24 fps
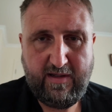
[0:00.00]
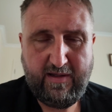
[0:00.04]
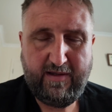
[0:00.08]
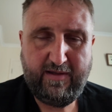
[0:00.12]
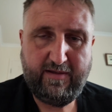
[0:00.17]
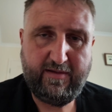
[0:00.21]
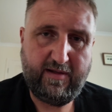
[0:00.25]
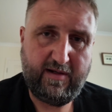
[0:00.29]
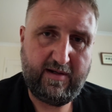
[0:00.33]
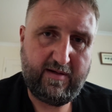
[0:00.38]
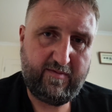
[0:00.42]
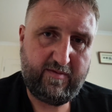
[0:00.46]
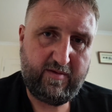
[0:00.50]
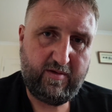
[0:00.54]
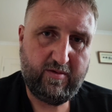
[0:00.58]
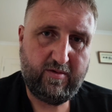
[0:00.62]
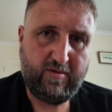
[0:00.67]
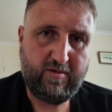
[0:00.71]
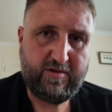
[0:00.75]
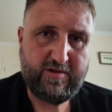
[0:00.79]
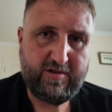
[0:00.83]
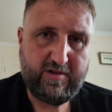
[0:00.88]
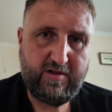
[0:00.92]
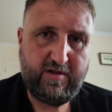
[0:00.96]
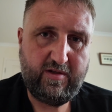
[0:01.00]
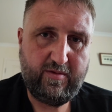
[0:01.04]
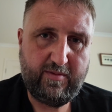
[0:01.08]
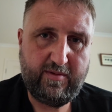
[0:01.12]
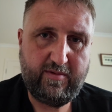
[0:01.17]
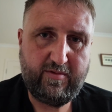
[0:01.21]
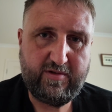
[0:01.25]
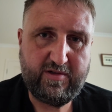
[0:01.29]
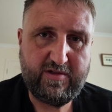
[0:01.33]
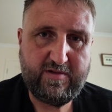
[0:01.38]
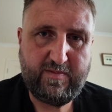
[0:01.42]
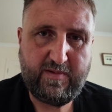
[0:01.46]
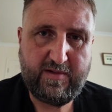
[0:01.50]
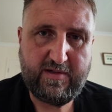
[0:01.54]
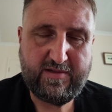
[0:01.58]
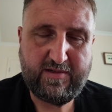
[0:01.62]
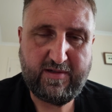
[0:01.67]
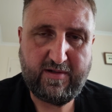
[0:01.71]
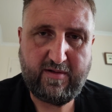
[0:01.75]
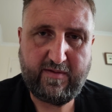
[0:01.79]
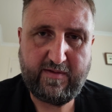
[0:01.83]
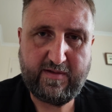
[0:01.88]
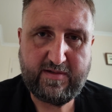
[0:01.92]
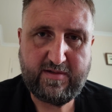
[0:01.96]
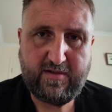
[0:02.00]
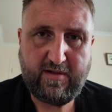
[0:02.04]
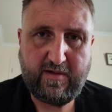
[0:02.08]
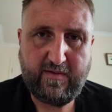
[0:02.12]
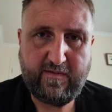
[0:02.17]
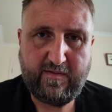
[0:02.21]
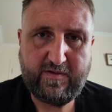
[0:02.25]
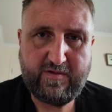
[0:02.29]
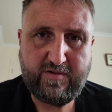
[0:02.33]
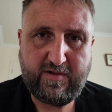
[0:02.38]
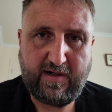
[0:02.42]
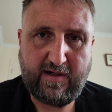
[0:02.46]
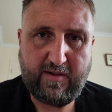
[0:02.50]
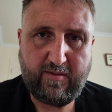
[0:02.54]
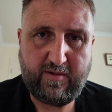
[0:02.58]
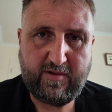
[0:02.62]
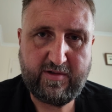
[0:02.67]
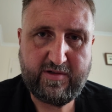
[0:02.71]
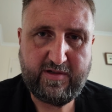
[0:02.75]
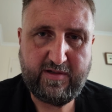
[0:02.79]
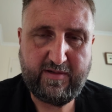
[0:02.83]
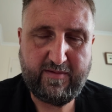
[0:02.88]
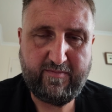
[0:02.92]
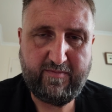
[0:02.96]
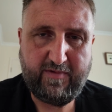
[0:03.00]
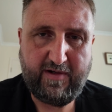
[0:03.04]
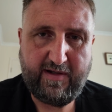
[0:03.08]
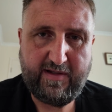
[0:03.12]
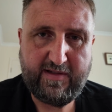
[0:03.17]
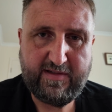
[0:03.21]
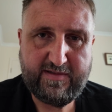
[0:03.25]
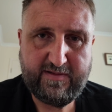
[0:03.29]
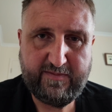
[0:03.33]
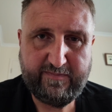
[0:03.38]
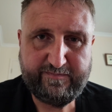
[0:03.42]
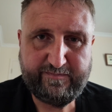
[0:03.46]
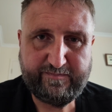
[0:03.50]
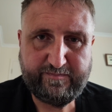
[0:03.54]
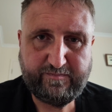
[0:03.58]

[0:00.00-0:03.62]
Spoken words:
You don't have the auction. You will just be stood on the side of a track watching them race.